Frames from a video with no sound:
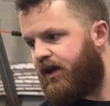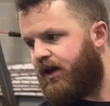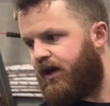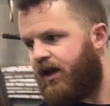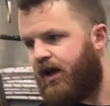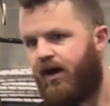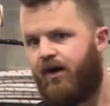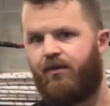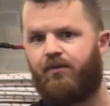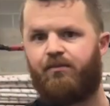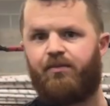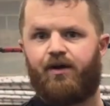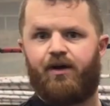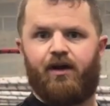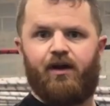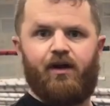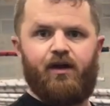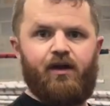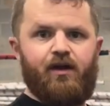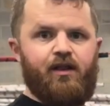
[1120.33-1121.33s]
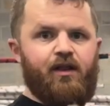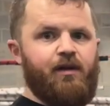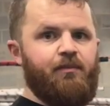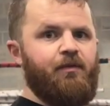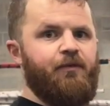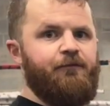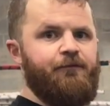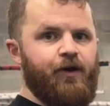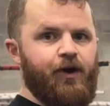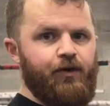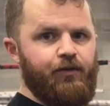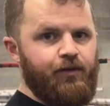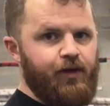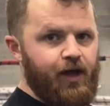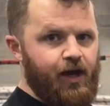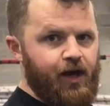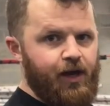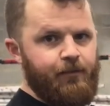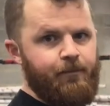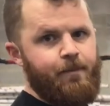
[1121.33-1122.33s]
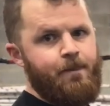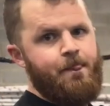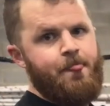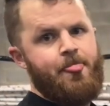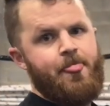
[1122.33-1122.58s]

get out, but then my phone died